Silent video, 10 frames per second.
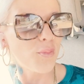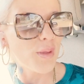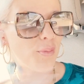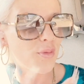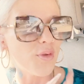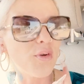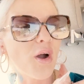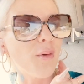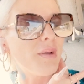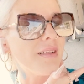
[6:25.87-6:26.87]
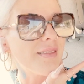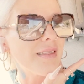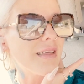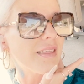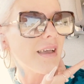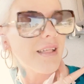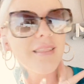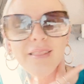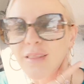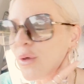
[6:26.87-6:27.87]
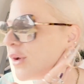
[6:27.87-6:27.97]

people do comment and say that, you